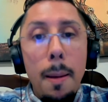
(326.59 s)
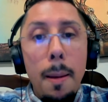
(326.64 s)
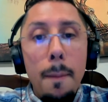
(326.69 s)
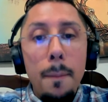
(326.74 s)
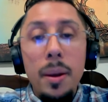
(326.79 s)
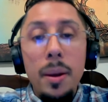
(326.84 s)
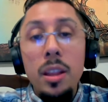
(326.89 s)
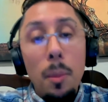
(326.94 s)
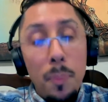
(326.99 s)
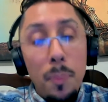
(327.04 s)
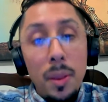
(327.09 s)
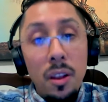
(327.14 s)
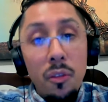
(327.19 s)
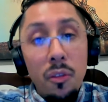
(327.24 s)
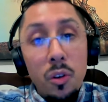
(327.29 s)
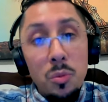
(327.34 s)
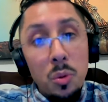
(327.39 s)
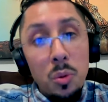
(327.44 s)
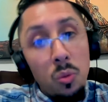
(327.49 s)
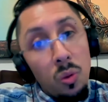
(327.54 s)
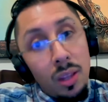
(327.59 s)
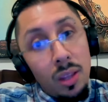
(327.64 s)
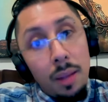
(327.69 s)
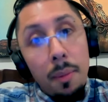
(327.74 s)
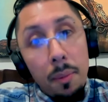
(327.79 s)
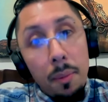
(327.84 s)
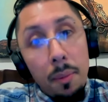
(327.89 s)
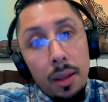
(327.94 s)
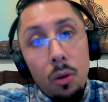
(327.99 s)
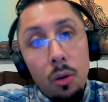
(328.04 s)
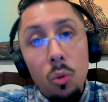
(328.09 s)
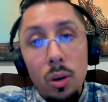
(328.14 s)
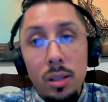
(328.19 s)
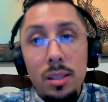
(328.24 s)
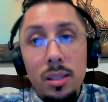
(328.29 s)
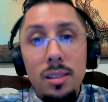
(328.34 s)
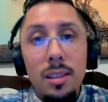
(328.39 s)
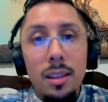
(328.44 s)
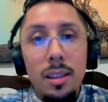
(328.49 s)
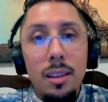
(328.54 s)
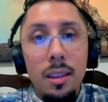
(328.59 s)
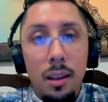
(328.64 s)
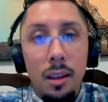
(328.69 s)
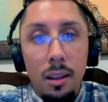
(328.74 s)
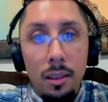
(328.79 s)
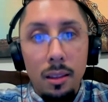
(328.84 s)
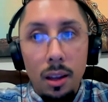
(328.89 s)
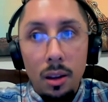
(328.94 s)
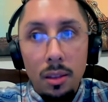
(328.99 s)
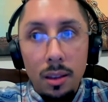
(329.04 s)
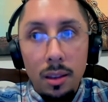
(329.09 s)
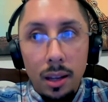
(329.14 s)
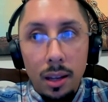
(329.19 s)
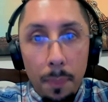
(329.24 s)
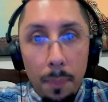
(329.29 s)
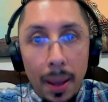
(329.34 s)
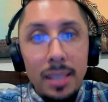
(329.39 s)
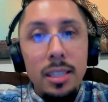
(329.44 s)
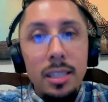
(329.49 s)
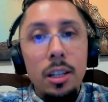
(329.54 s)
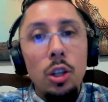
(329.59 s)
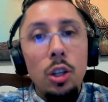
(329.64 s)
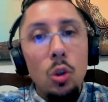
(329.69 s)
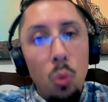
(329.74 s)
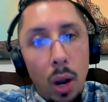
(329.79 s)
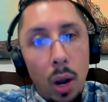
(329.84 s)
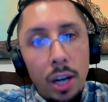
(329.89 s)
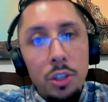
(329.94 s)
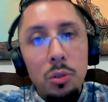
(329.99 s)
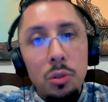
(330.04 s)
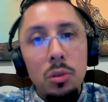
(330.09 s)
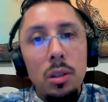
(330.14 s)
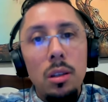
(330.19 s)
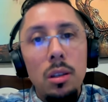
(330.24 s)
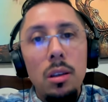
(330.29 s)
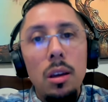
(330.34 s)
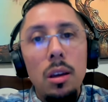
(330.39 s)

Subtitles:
But the difference between them and me was the capacity to actually